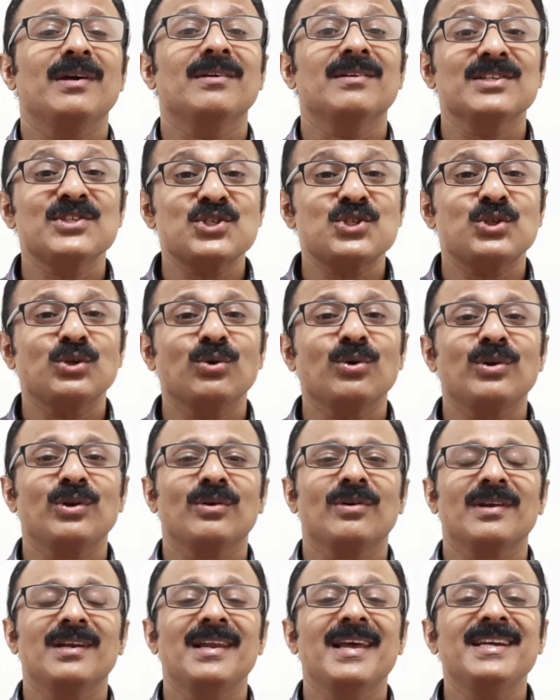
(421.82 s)
restore your
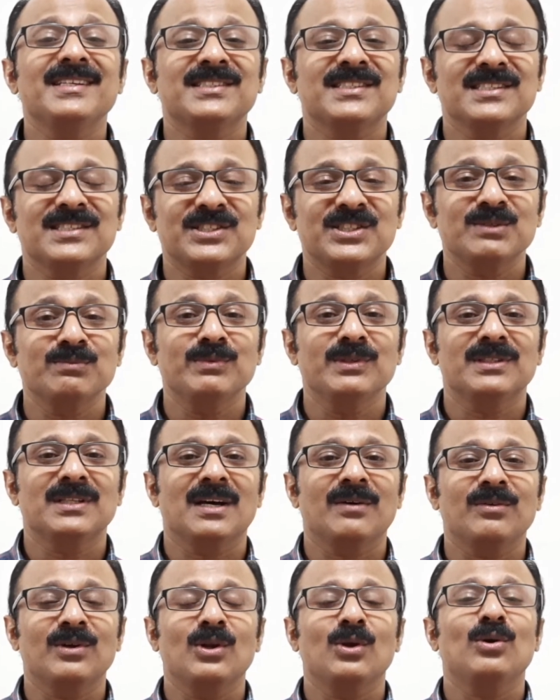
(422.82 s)
relationship with
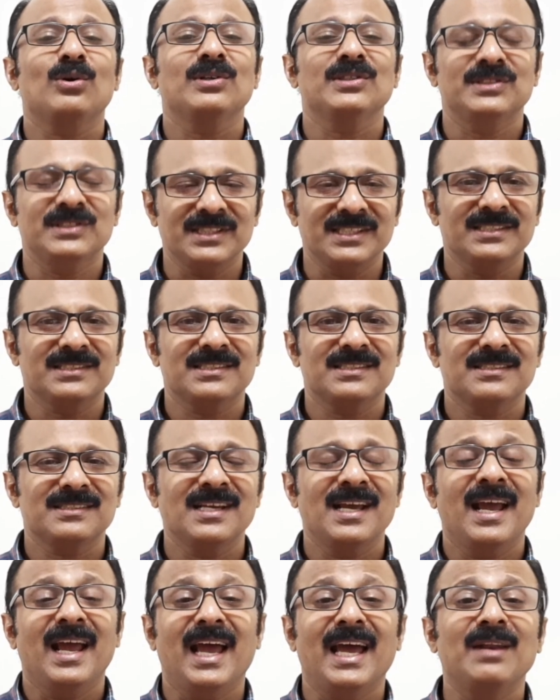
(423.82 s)
our Lord Jesus
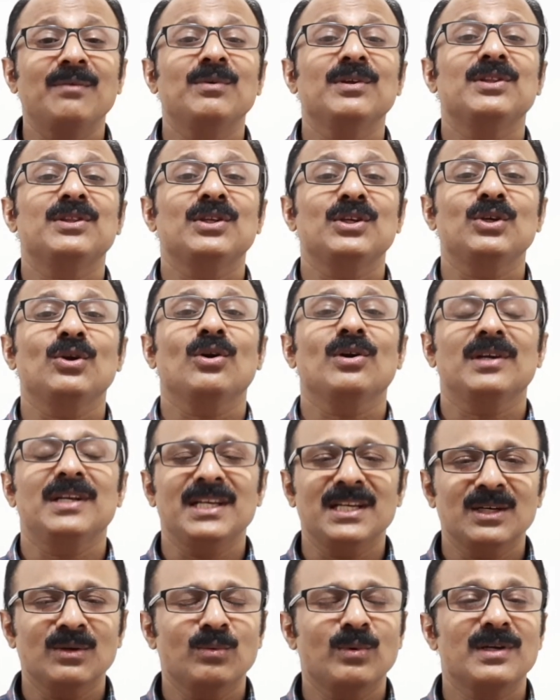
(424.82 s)
and with your
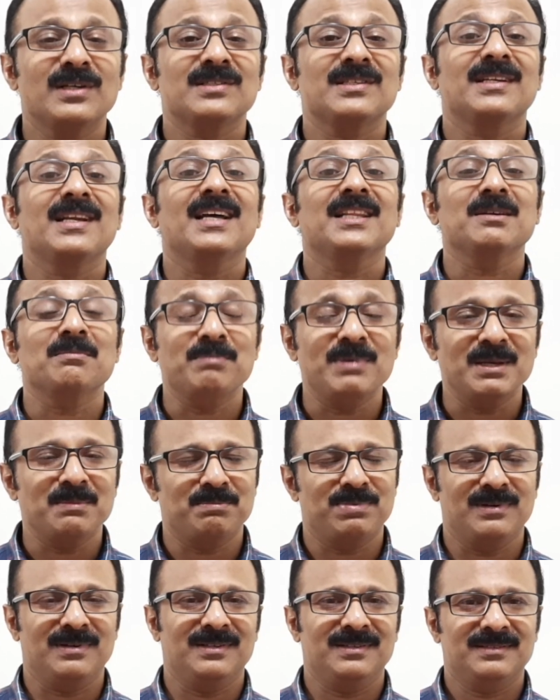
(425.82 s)
dear ones and other
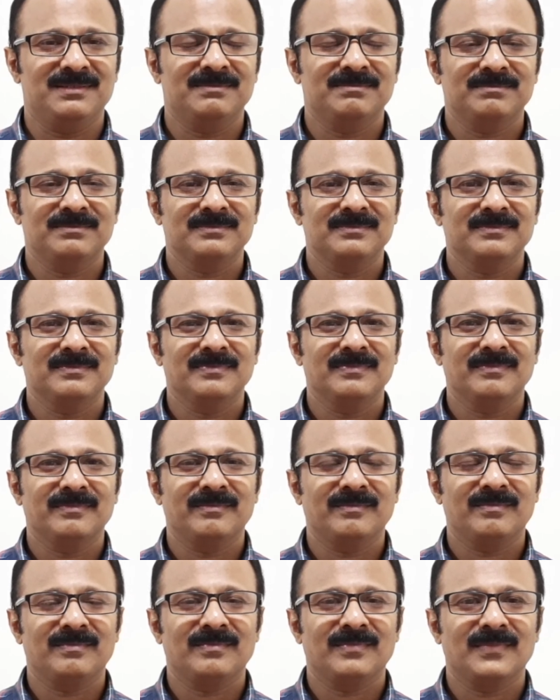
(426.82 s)
people.
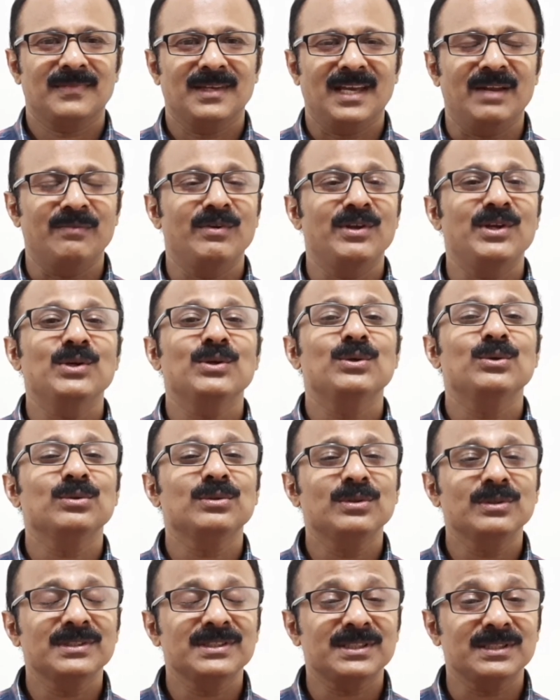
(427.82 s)
And when you do
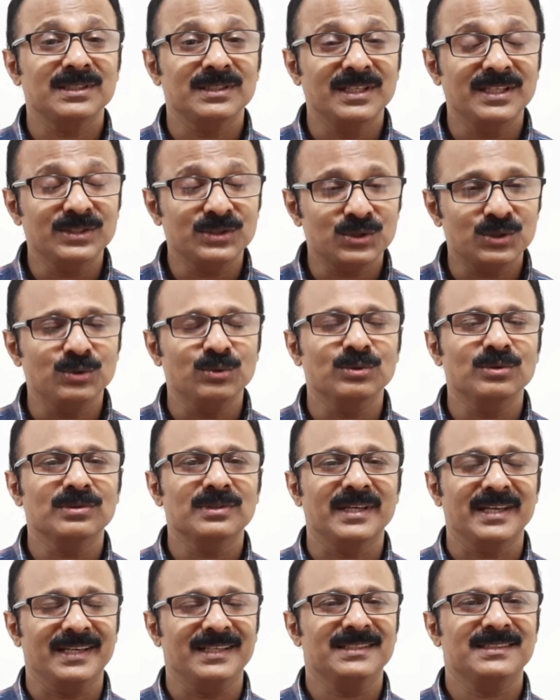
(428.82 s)
this, these two
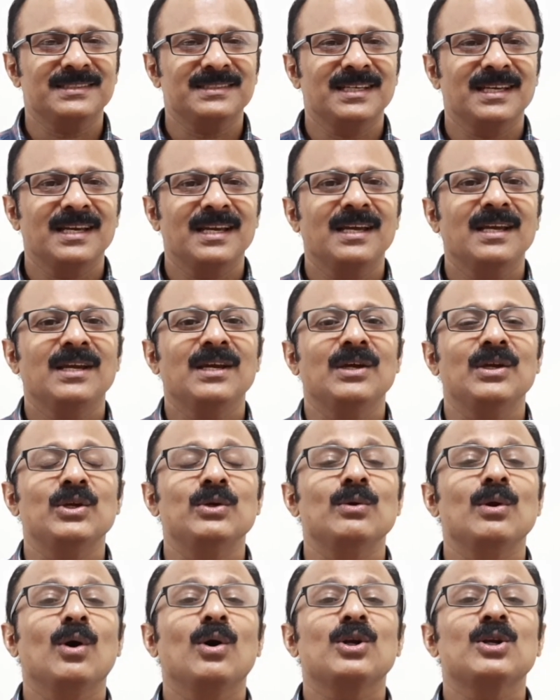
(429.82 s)
things, you
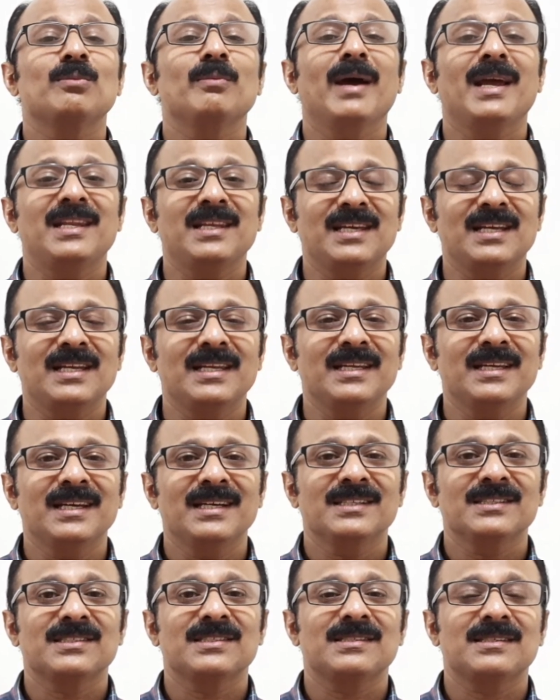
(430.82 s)
will automatically
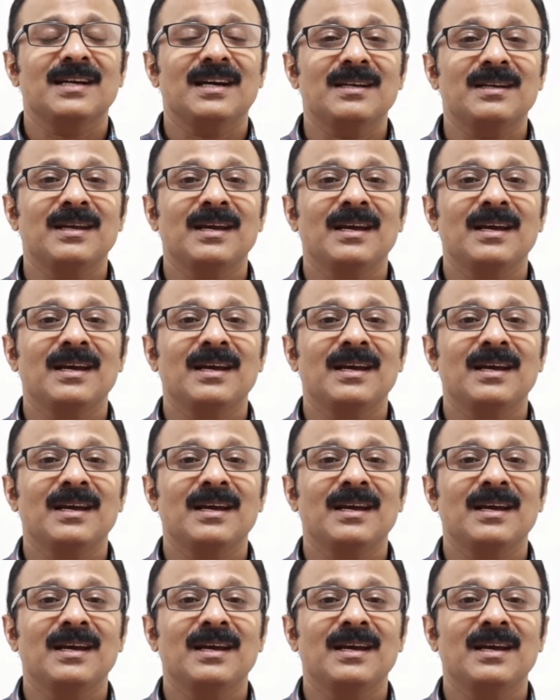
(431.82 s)
start